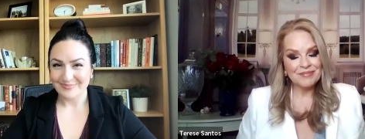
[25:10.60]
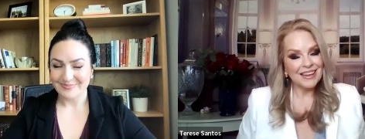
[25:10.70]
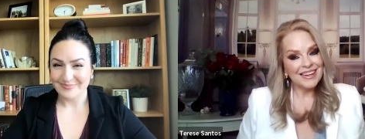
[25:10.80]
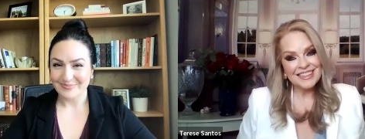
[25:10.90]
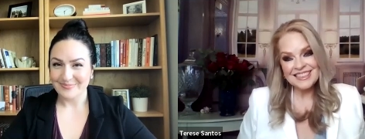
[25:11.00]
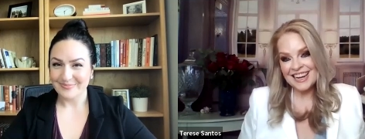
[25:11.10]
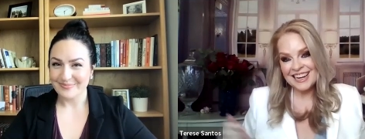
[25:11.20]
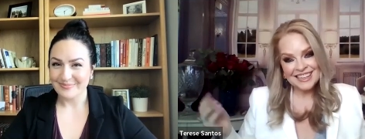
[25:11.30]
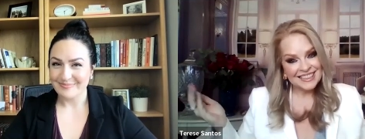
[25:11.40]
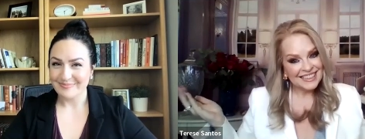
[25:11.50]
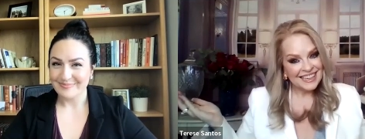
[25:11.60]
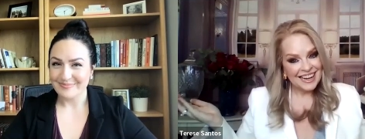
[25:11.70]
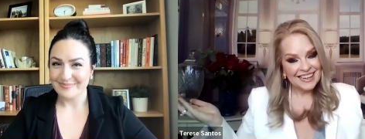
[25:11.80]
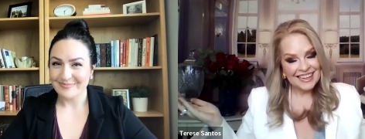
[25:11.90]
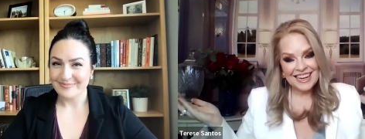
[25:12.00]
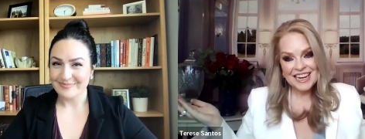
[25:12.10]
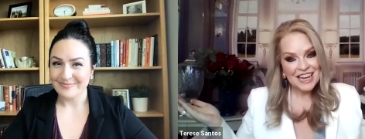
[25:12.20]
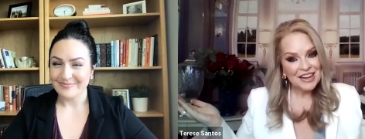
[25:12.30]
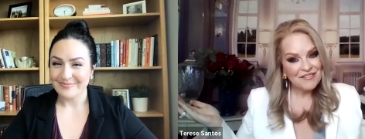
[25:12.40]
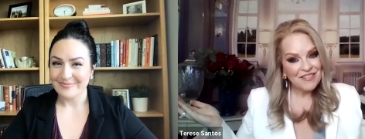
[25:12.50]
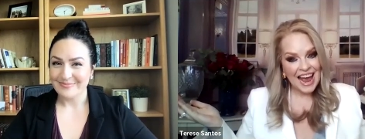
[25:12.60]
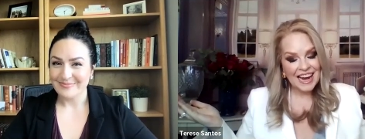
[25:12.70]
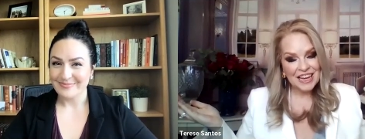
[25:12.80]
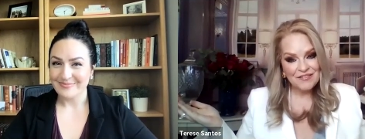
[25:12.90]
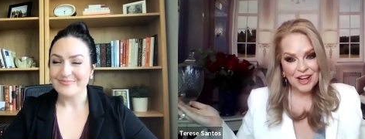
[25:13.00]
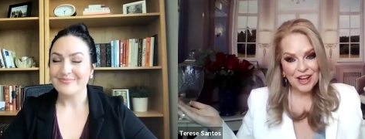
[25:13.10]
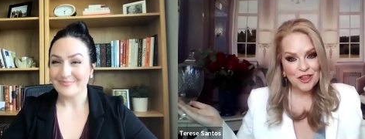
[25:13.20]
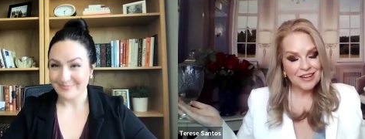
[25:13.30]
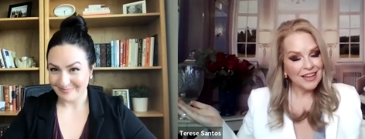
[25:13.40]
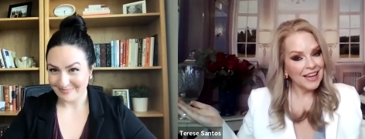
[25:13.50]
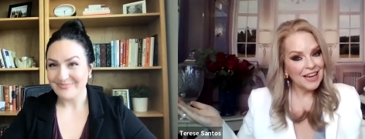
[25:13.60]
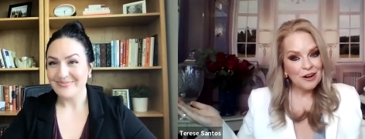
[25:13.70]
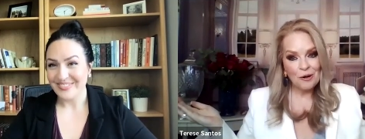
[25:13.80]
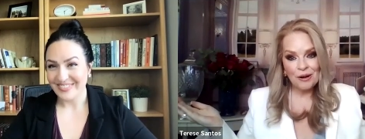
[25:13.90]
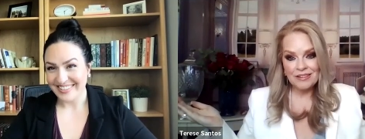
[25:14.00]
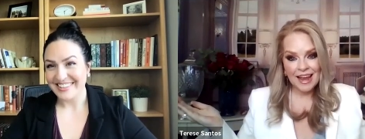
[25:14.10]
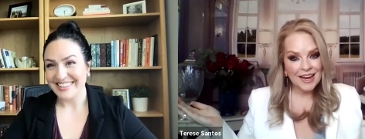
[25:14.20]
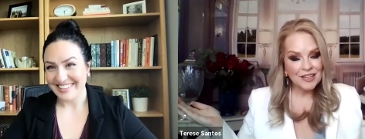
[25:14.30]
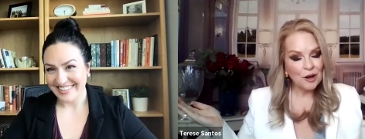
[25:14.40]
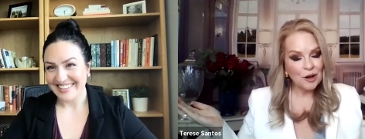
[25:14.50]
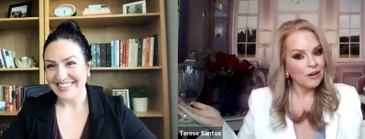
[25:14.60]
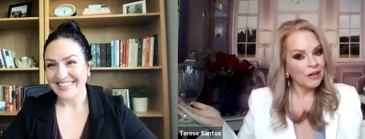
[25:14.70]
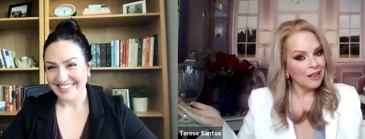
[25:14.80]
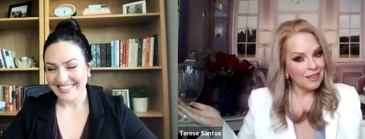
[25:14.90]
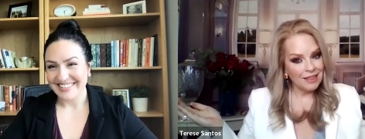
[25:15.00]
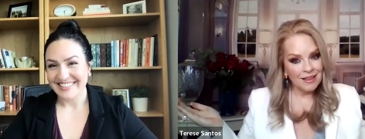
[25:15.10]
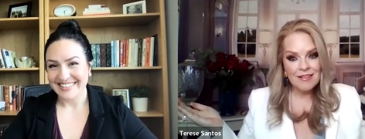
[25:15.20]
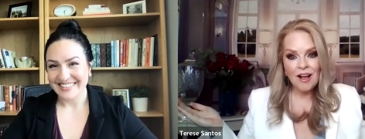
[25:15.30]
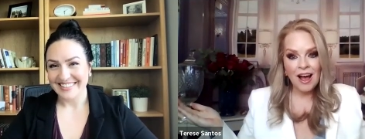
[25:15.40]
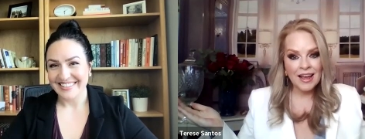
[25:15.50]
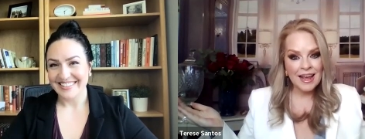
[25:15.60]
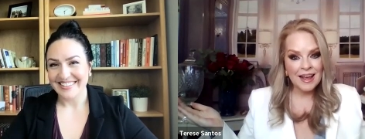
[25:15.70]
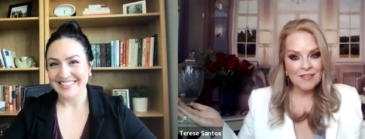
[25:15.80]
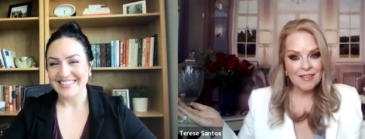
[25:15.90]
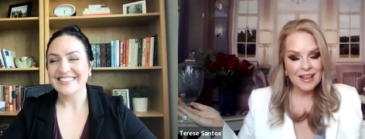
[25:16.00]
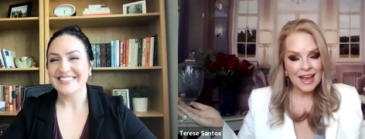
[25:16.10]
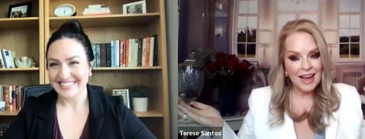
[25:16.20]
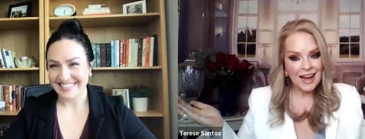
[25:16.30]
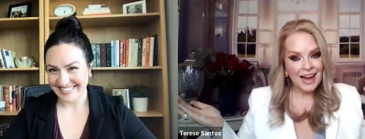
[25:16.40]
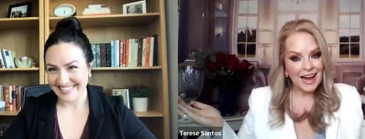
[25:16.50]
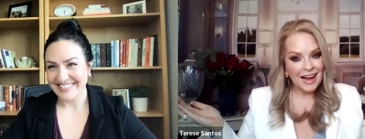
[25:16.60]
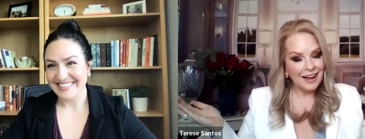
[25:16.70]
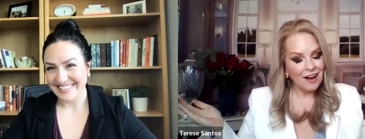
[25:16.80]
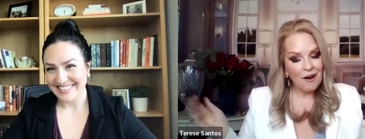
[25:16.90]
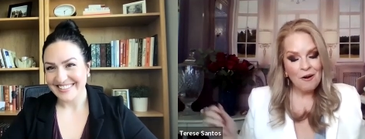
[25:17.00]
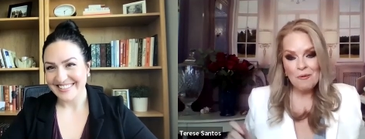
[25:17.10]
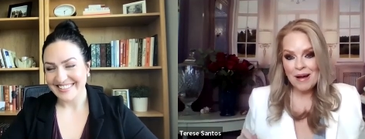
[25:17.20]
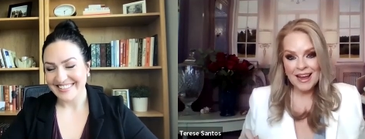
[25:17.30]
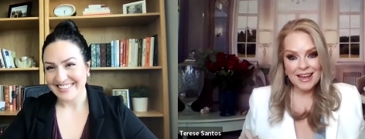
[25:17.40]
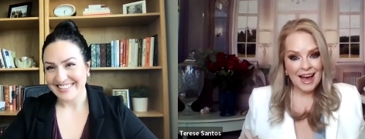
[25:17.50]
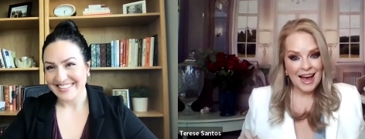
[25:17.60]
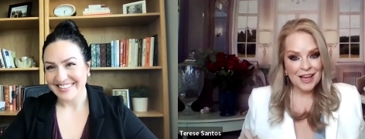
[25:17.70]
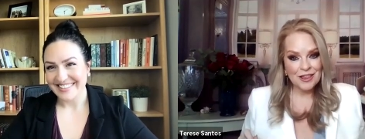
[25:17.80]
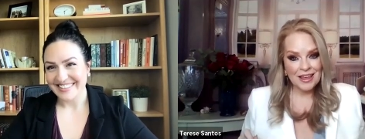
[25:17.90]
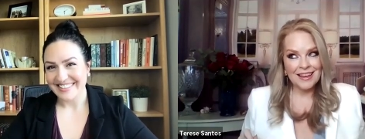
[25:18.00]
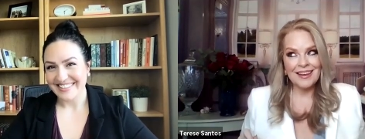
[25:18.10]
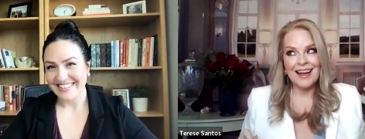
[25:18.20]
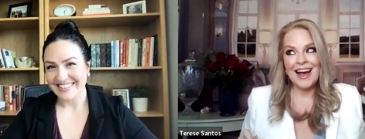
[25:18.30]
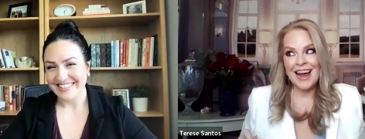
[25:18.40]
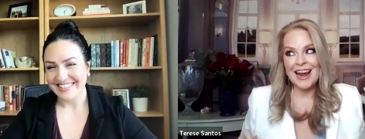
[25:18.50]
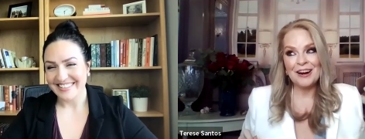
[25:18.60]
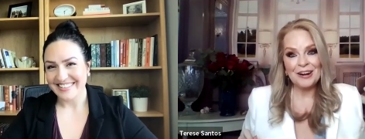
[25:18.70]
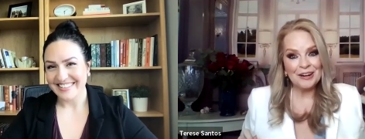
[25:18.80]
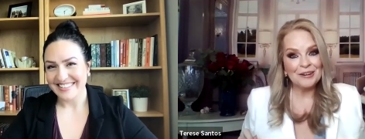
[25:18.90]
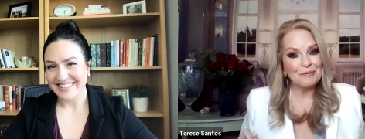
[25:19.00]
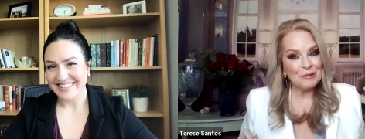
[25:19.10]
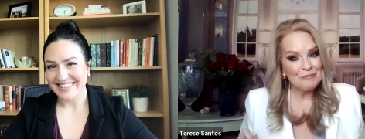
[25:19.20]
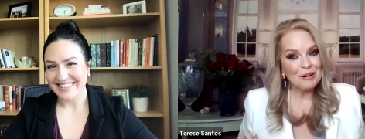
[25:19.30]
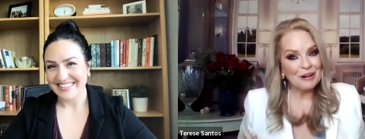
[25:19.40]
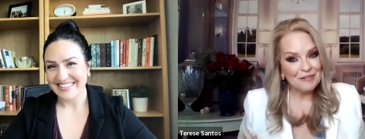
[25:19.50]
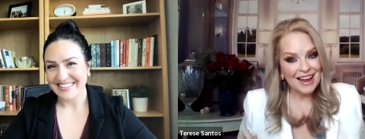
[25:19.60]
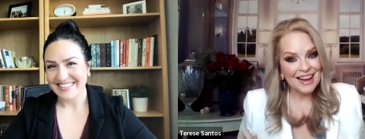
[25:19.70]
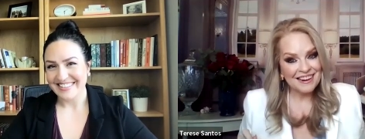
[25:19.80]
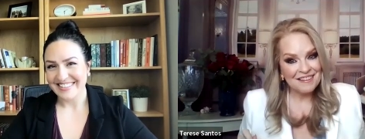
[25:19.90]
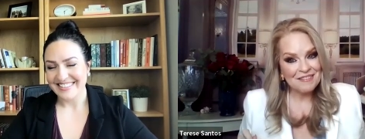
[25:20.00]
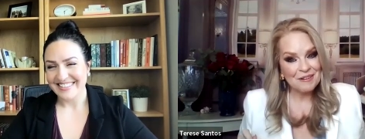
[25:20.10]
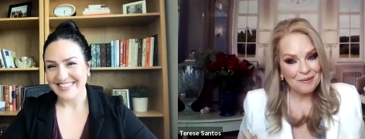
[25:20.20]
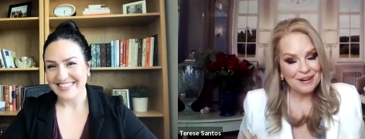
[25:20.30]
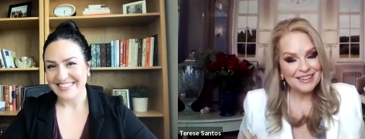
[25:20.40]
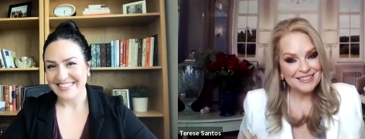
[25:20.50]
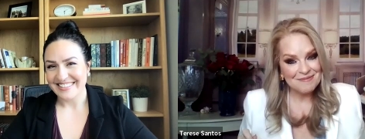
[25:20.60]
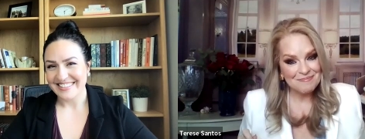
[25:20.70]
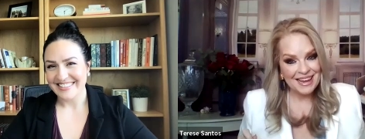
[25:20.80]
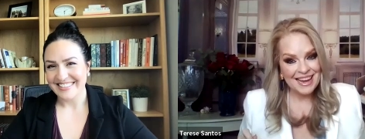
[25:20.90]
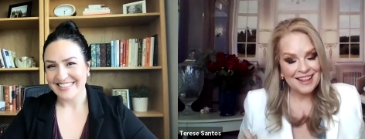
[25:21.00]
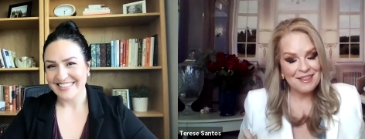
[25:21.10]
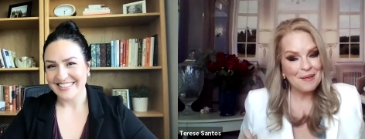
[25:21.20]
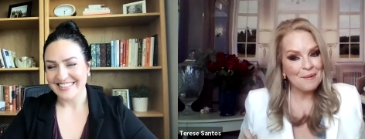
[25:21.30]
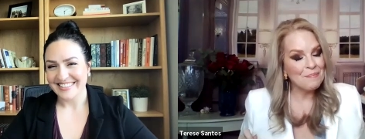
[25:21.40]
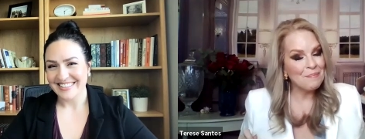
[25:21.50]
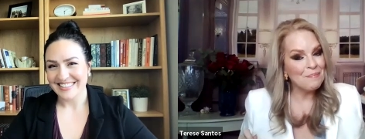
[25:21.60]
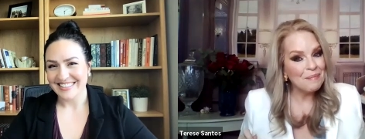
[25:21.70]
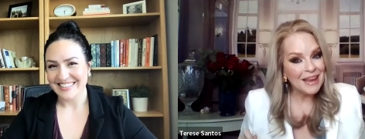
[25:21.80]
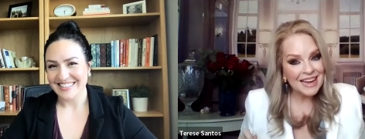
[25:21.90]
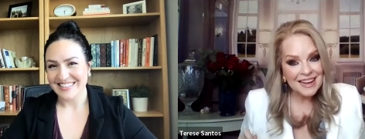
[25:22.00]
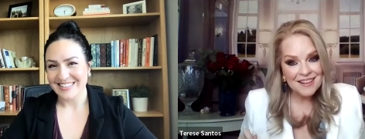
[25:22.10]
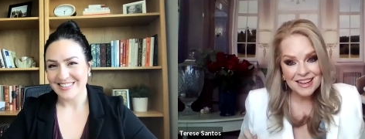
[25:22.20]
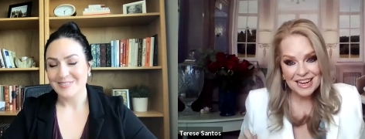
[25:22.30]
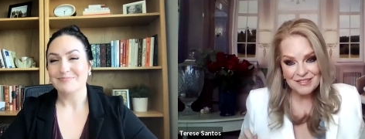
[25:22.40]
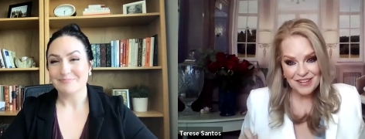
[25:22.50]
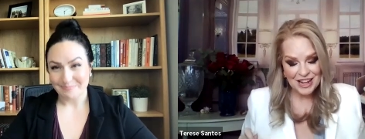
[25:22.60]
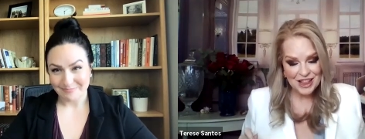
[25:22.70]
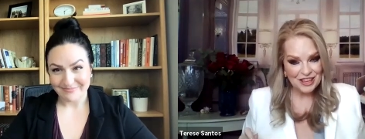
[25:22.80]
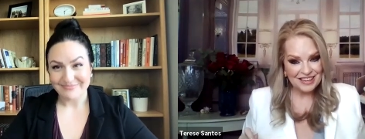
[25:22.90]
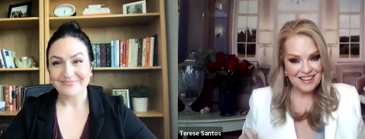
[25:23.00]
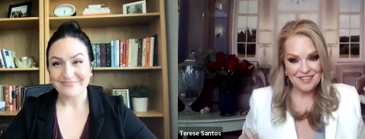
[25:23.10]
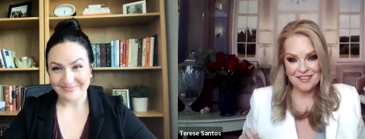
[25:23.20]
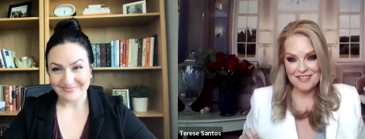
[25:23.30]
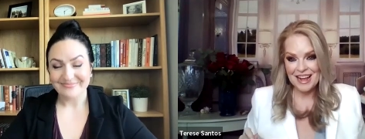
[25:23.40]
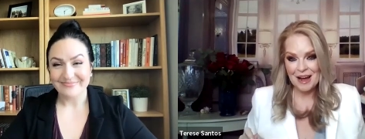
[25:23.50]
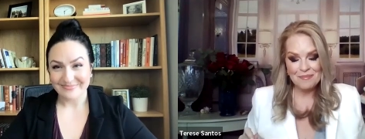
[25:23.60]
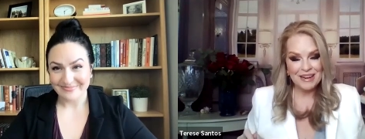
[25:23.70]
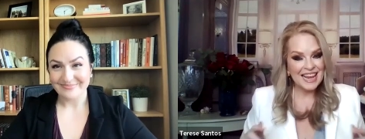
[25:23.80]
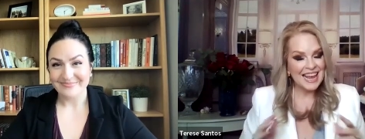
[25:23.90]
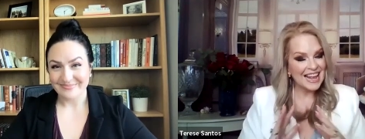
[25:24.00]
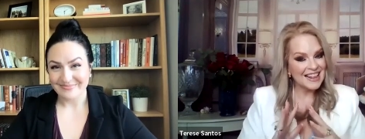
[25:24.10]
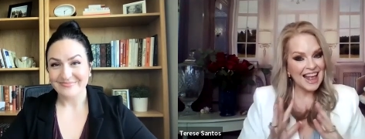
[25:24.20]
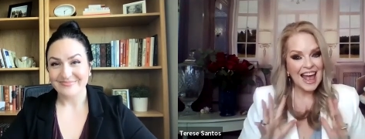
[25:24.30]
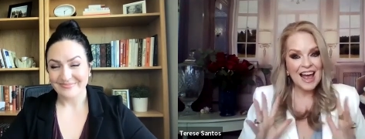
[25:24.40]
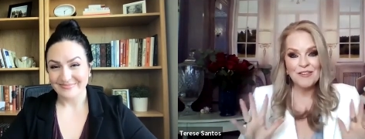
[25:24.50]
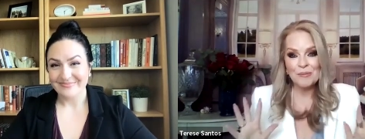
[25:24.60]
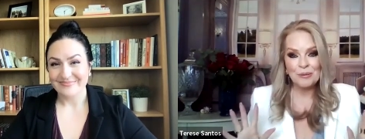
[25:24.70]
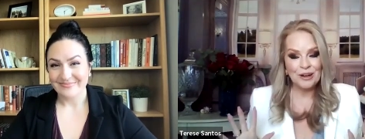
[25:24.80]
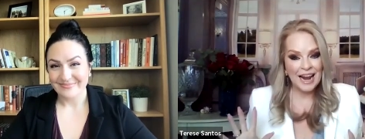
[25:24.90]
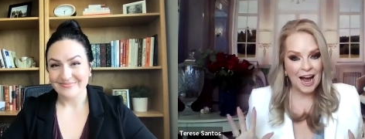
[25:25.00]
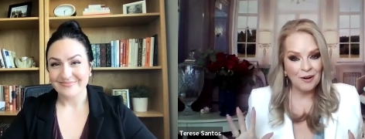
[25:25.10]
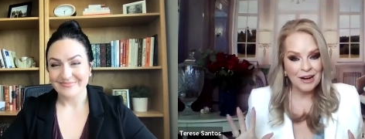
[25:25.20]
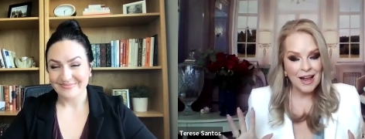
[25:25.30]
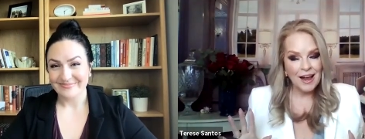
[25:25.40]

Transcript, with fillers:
Speaker 1: in uh, in con- at convention in Orlando this August. Uh, oh my gosh, I heard rumors that it's going to be the biggest convention that this company has ever put out.